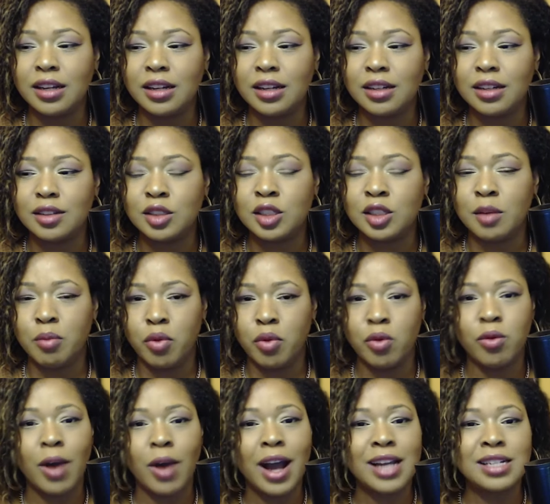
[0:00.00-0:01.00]

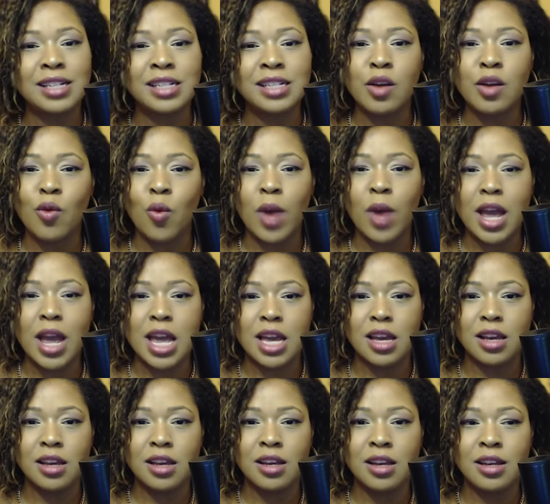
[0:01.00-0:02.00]
surprising way.
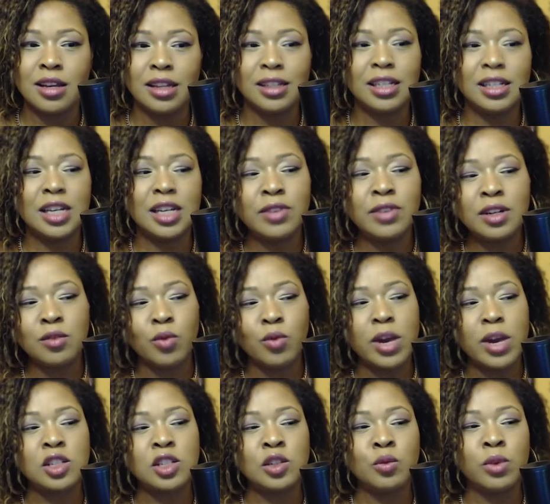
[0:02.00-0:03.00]
Like even in
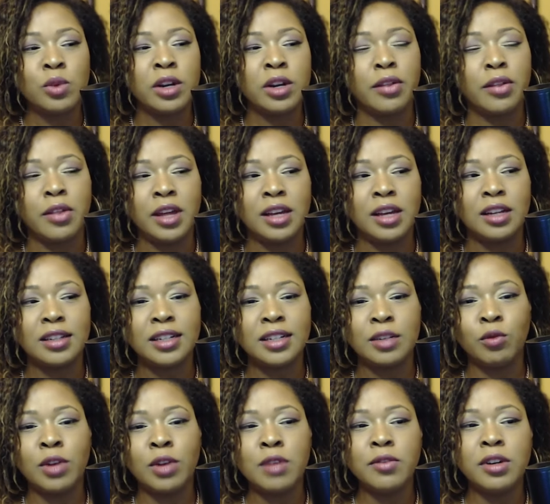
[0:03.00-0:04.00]
ways you wouldn't think. Like
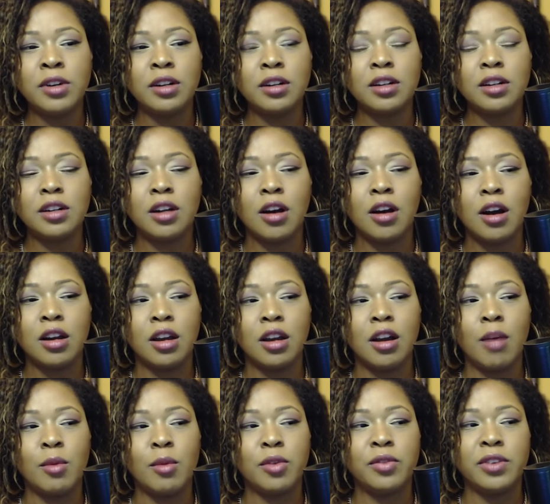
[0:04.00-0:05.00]
whenever
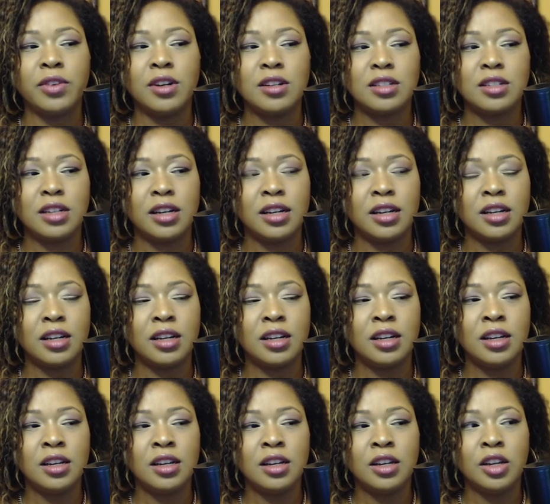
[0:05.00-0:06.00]
Kageyama feels like
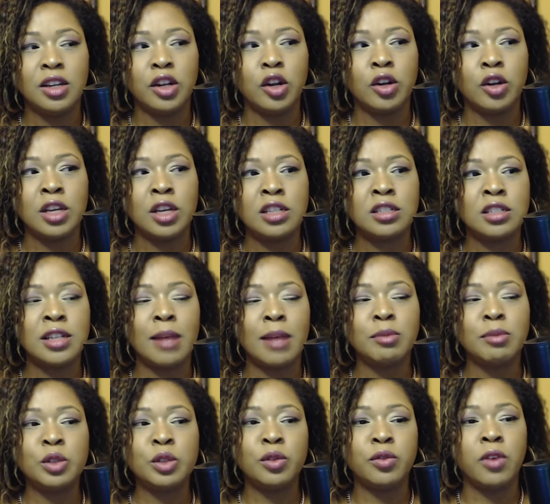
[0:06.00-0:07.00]
you know he's stepped
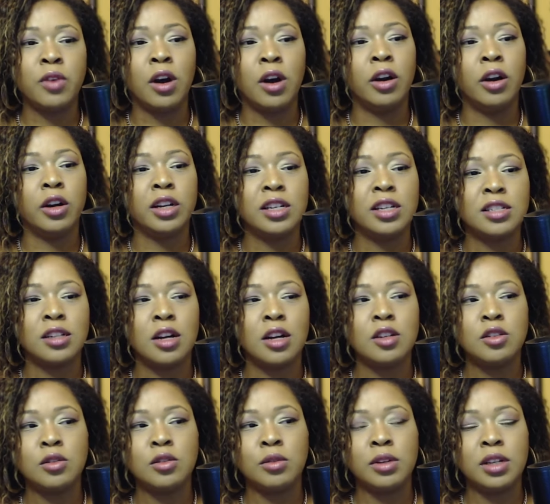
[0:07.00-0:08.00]
too far or he's not
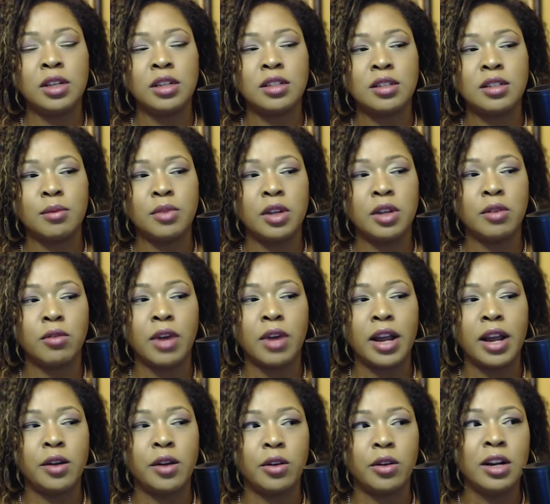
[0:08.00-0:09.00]
doing something
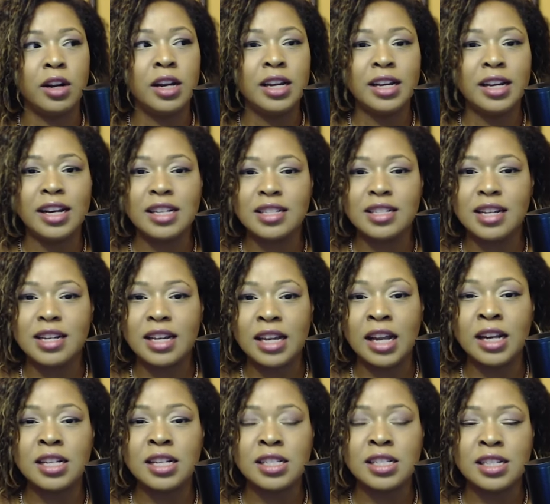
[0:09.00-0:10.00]
right or it's like
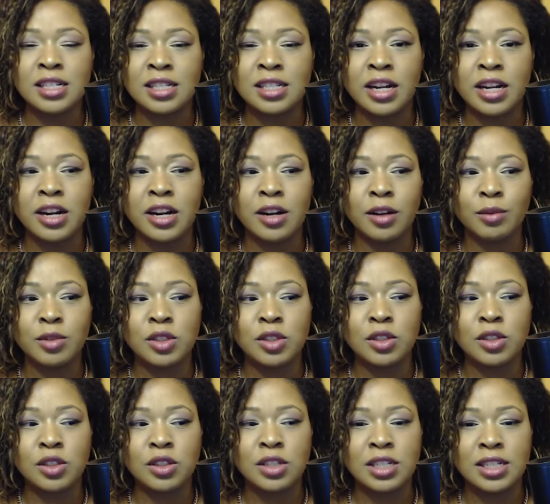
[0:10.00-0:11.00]
Hinata's there
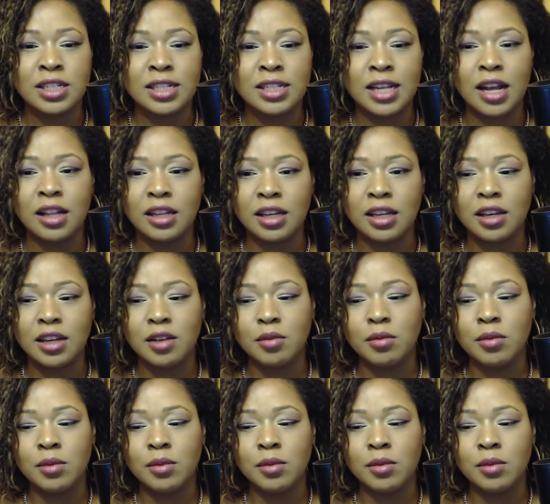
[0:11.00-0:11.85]
to tell him